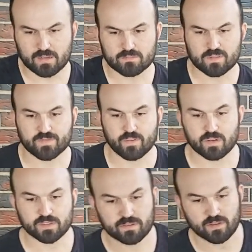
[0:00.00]
As far
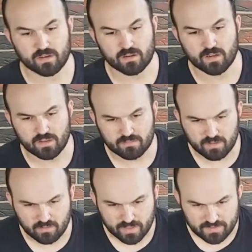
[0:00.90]
as
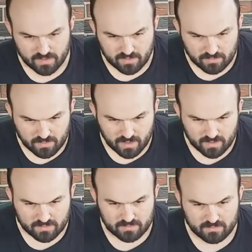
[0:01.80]
okay,
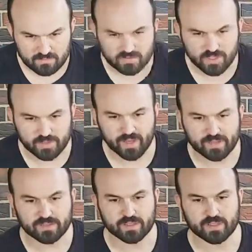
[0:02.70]
so J
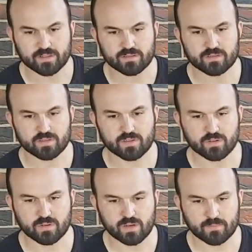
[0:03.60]
Maxey,
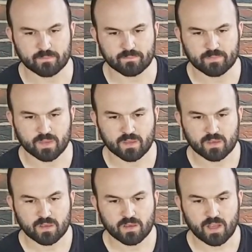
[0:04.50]
so
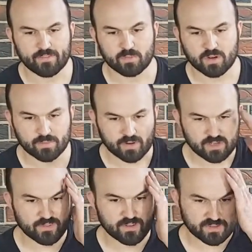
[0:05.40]
aftermarket parts
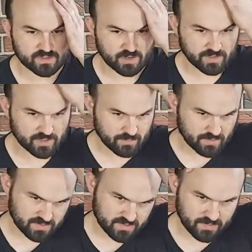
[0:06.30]
versus OEM
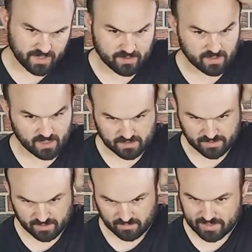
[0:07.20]
parts, man. You
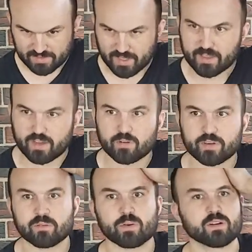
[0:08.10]
know, like I say,
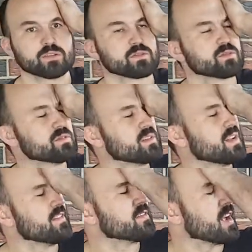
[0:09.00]
OEM parts,
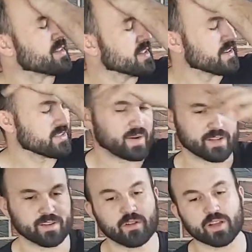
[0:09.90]
I tell everybody,
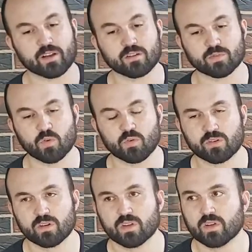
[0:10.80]
you know, they cost more,
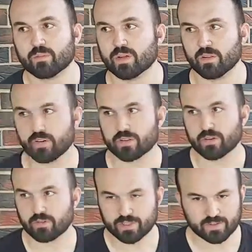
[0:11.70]
but look, the
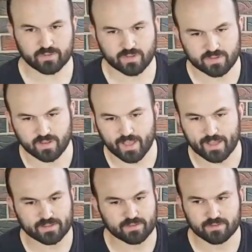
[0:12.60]
original ones
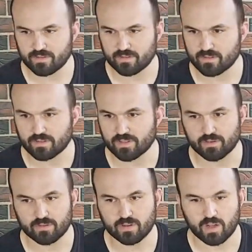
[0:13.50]
last, you
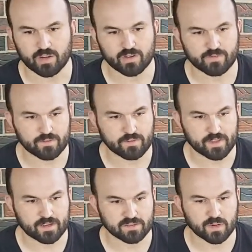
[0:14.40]
know,
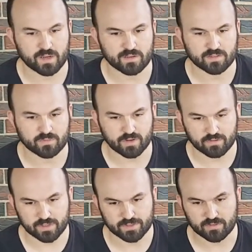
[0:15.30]
150,000 miles. You put
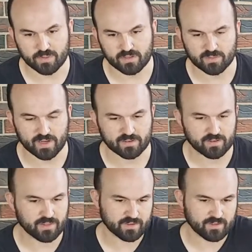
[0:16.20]
original parts back on
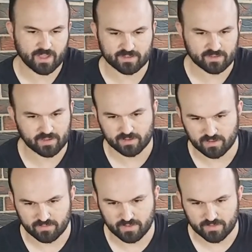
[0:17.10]
it, they're gonna last another
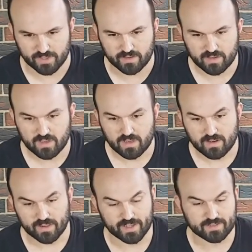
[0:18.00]
150.
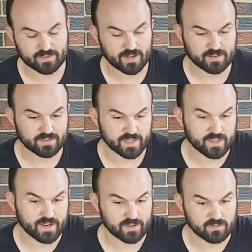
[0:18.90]
Now that's not to say that
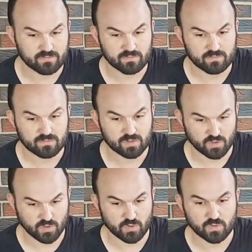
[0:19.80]
I don't
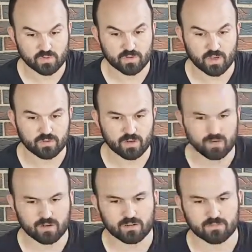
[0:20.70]
use
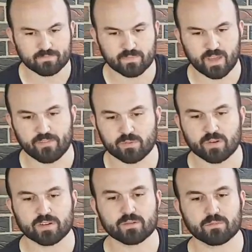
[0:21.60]
or
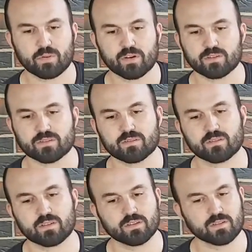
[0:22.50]
aftermarket parts,
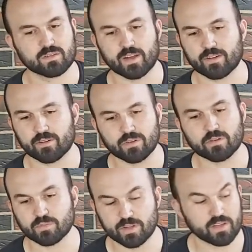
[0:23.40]
because I do
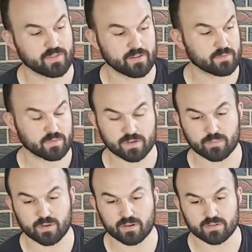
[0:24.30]
use plenty of aftermarket
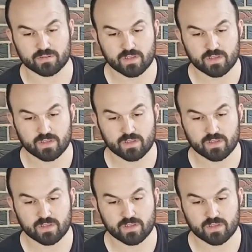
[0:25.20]
parts,